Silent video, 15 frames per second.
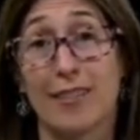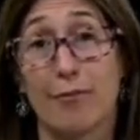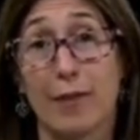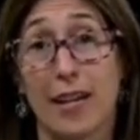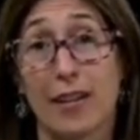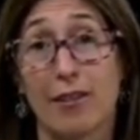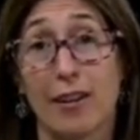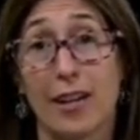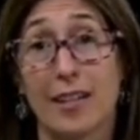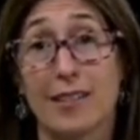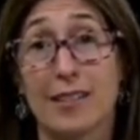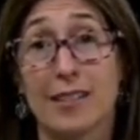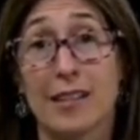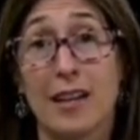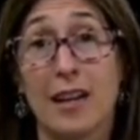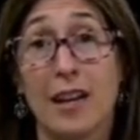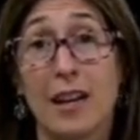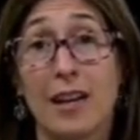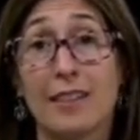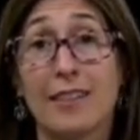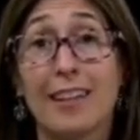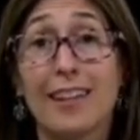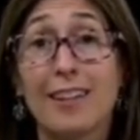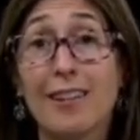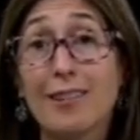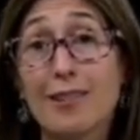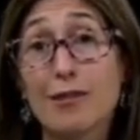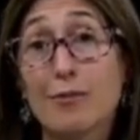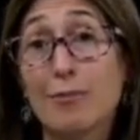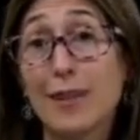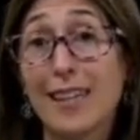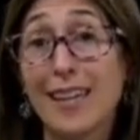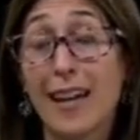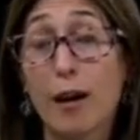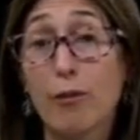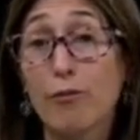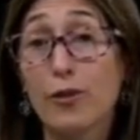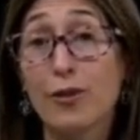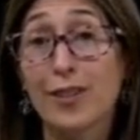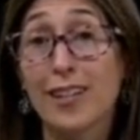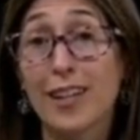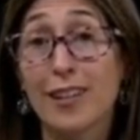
of migraines. They can also be helpful in